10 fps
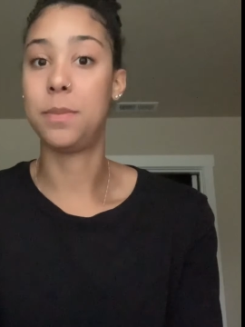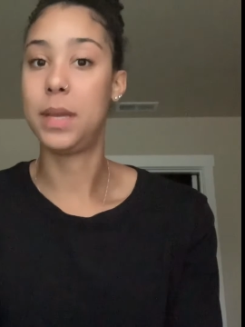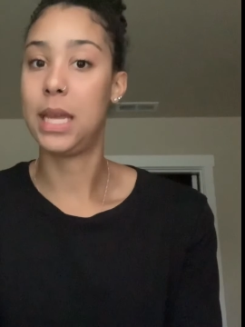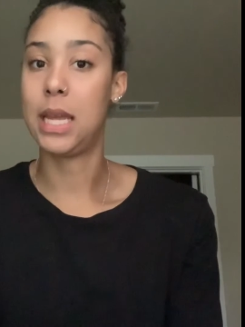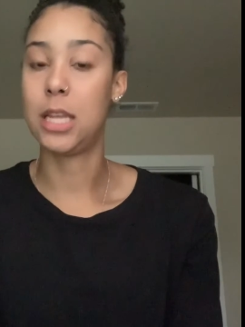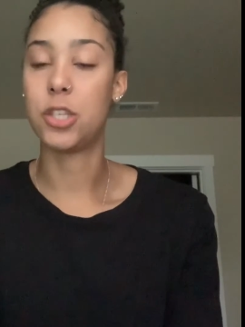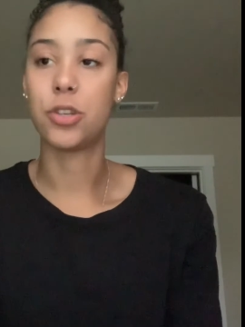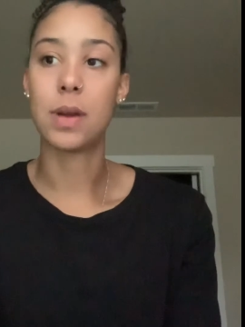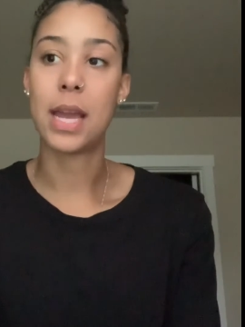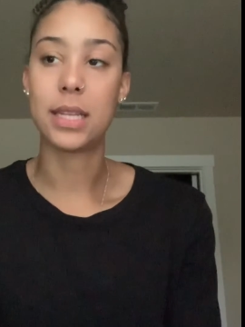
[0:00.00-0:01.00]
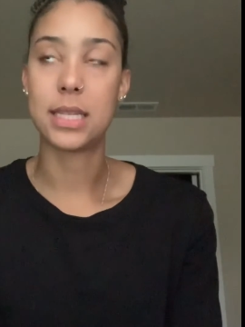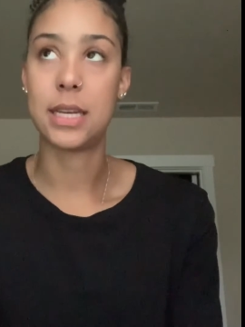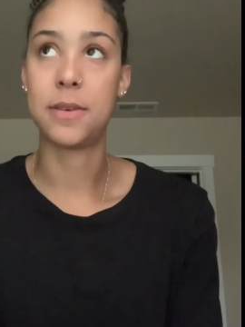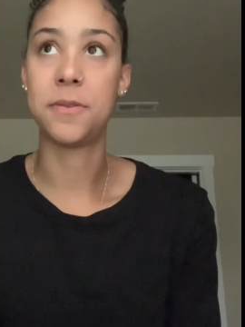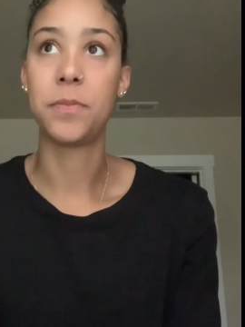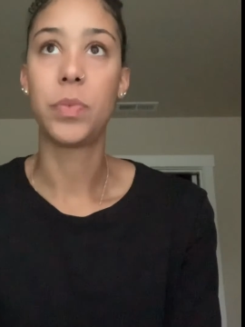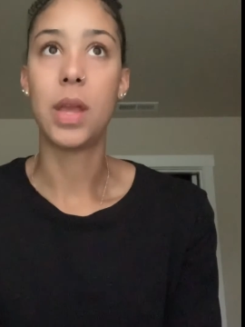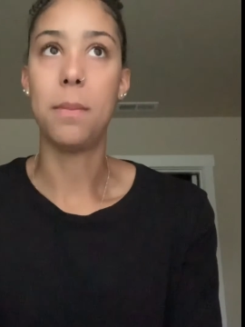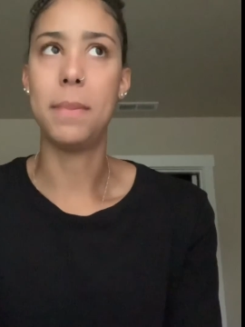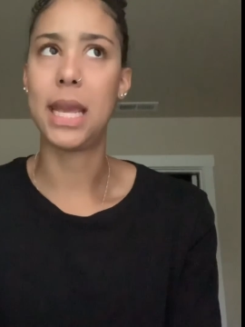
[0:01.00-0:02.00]
being directive,
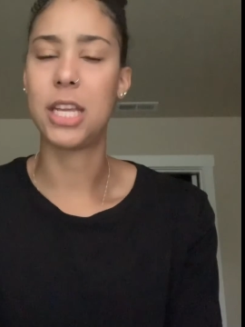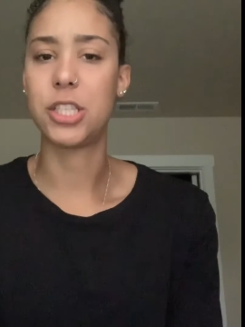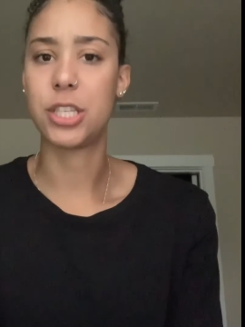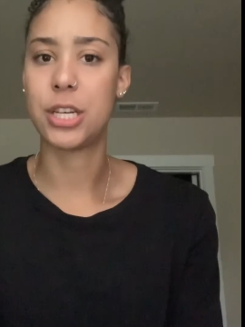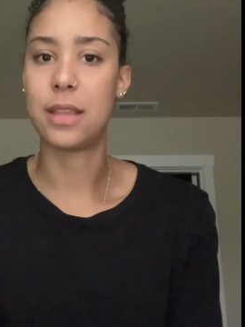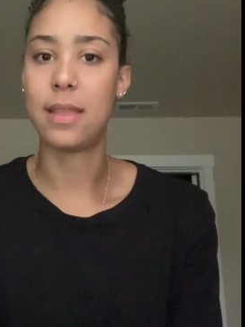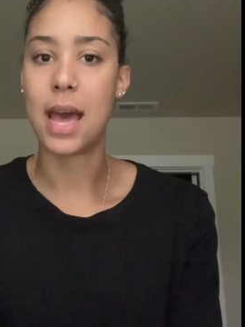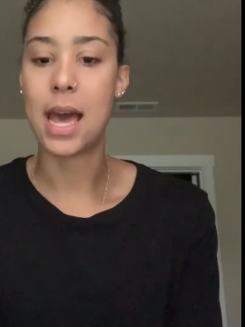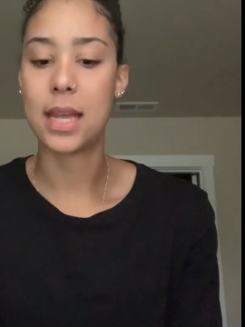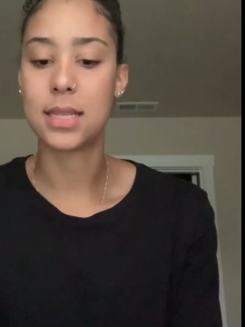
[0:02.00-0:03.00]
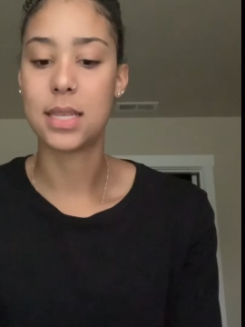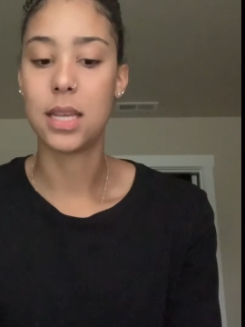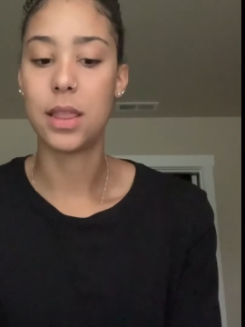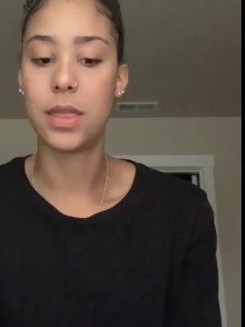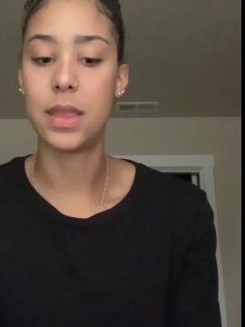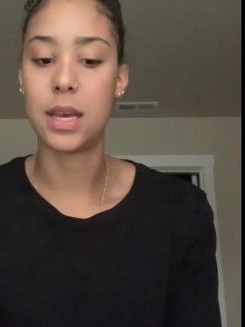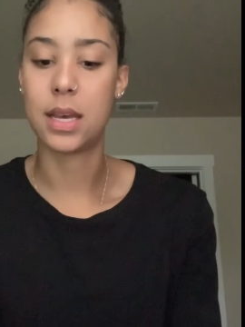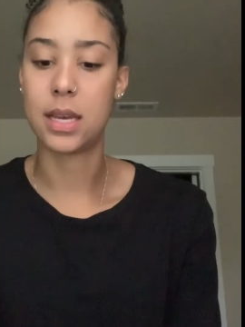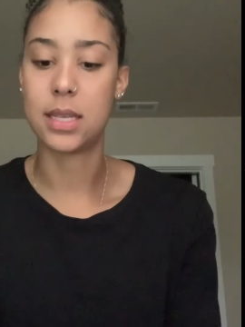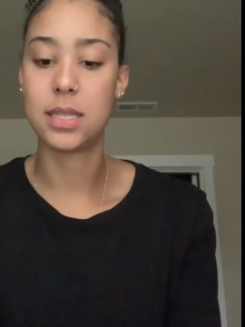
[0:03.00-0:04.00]
making sure that
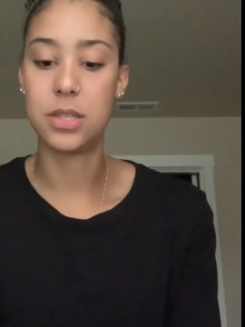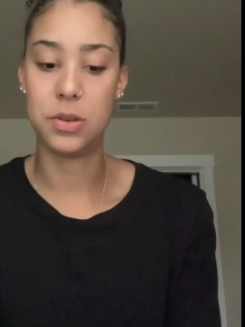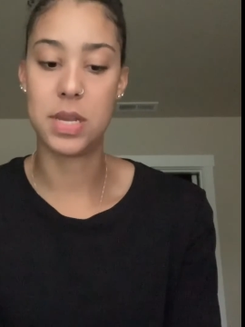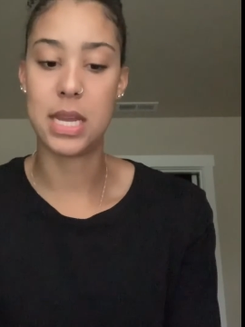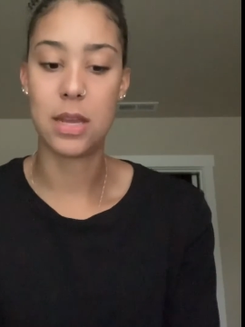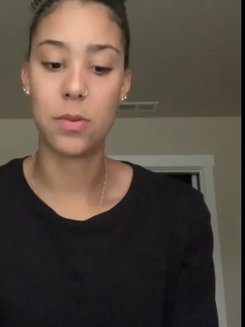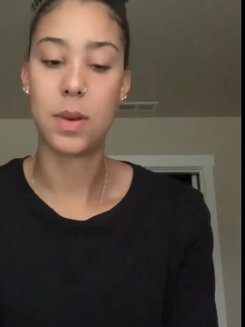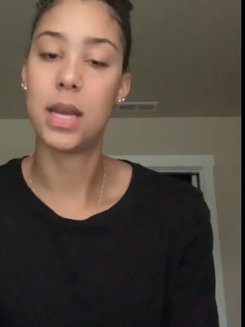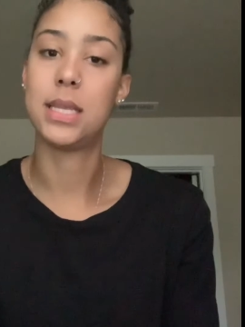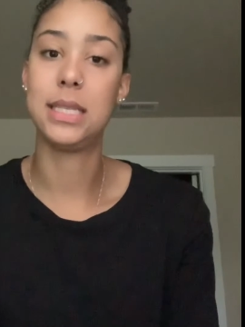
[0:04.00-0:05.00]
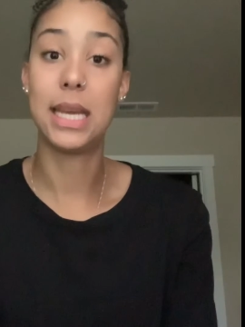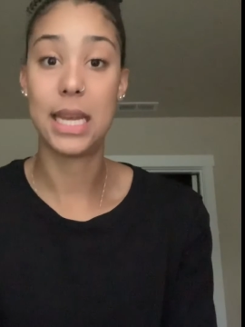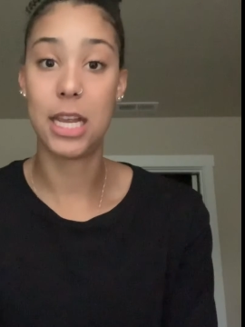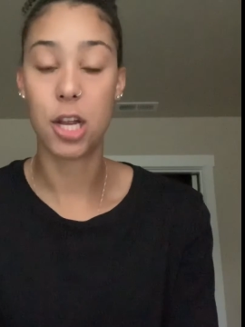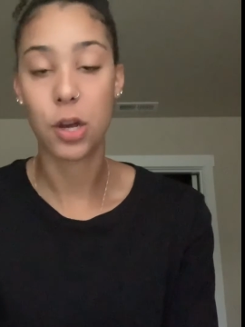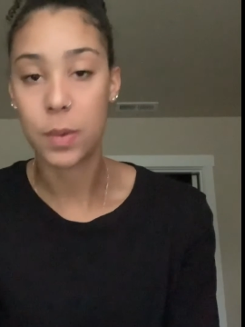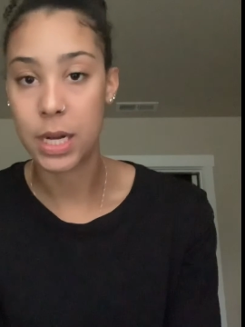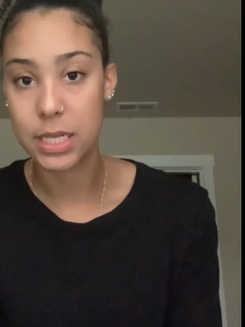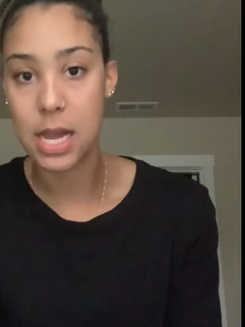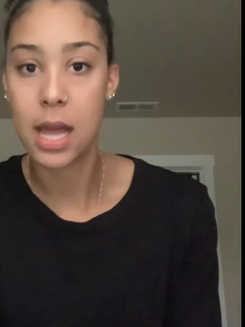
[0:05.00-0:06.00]
the student was getting her
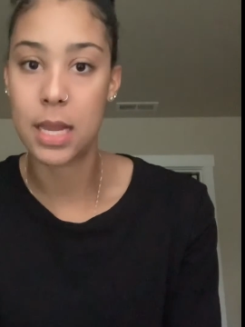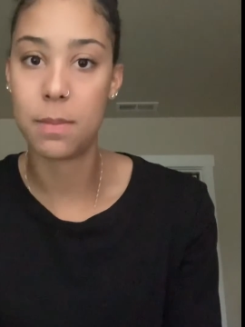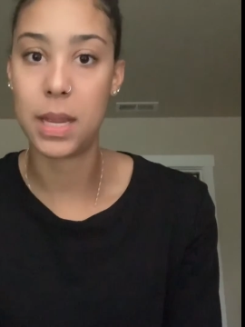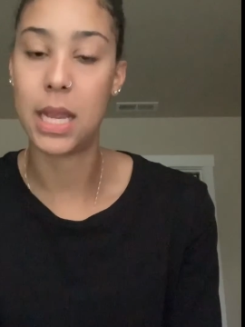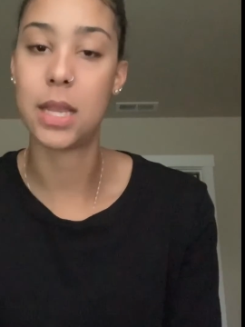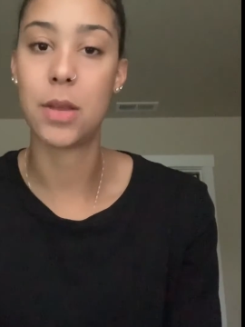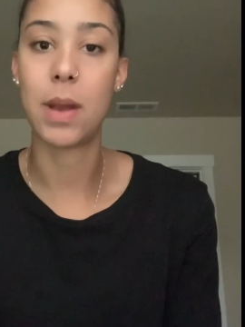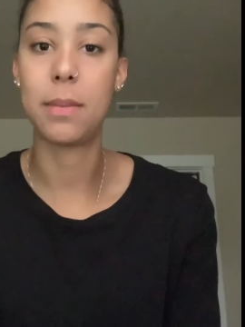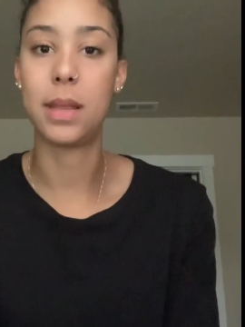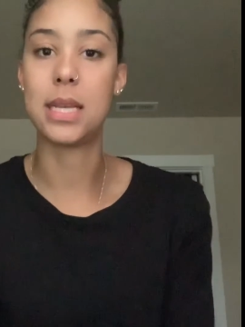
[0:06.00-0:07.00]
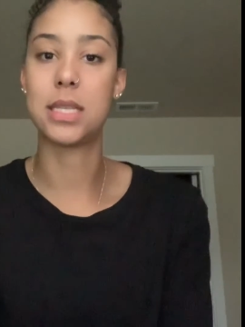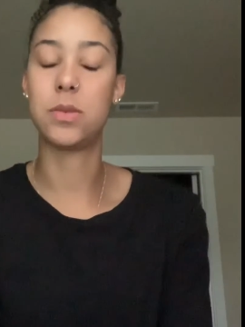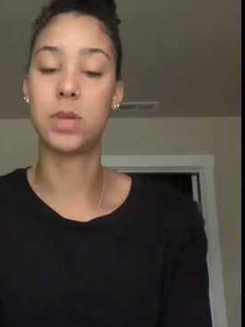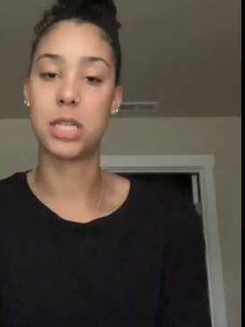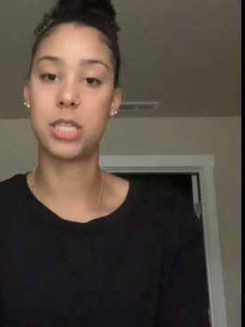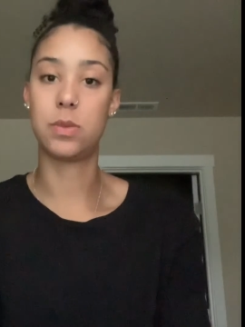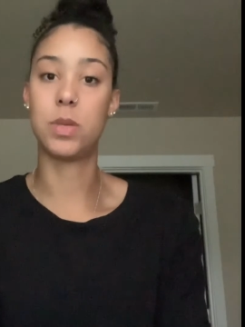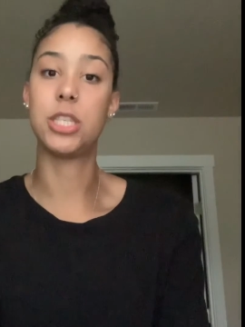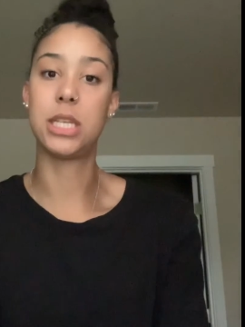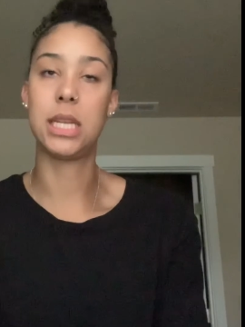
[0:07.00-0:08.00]
work done and being in the right places
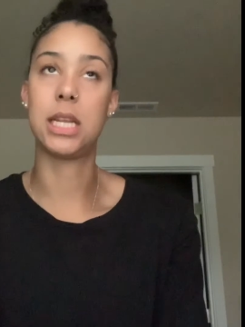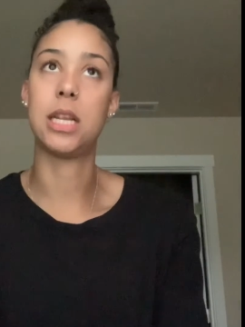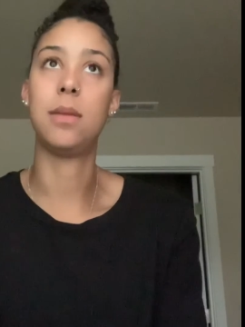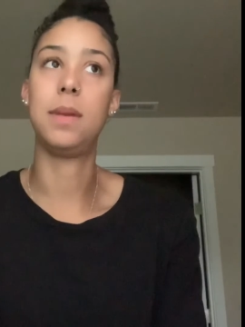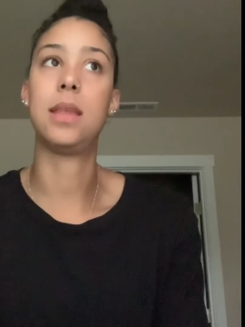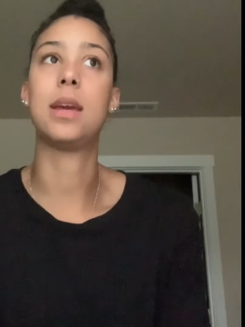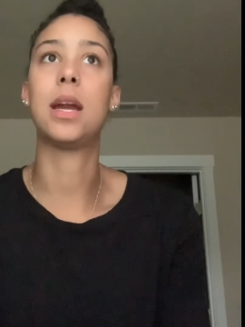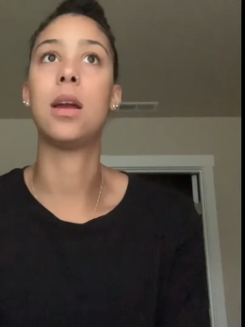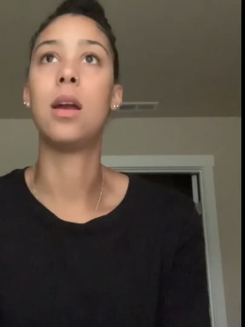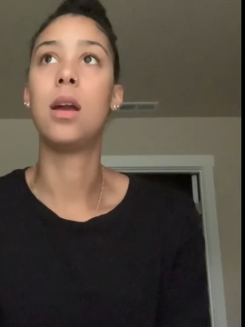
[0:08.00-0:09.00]
when she needed to be there.